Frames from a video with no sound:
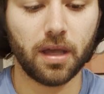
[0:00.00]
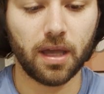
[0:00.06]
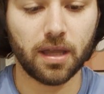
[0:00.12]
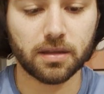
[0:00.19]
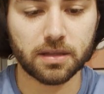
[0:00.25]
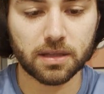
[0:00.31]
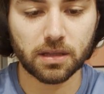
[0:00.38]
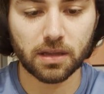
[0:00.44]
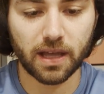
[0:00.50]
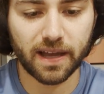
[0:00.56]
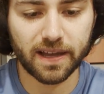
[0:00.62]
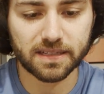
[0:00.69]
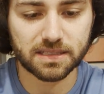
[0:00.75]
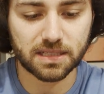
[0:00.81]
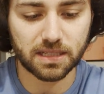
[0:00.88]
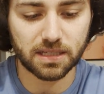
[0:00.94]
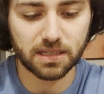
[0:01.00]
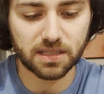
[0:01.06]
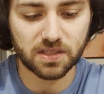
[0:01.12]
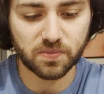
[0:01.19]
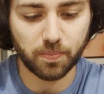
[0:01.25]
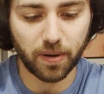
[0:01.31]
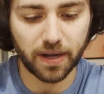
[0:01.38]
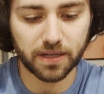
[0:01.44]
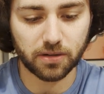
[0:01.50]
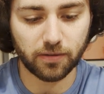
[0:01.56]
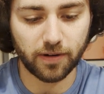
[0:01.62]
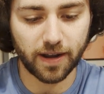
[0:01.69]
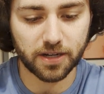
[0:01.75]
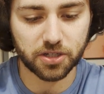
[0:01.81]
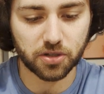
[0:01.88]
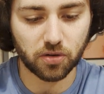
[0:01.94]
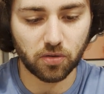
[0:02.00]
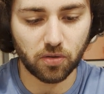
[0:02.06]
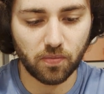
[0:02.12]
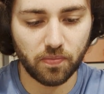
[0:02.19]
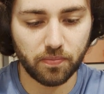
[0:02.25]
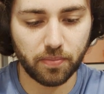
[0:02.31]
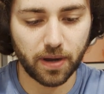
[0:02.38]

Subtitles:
And then the last is bidirectional.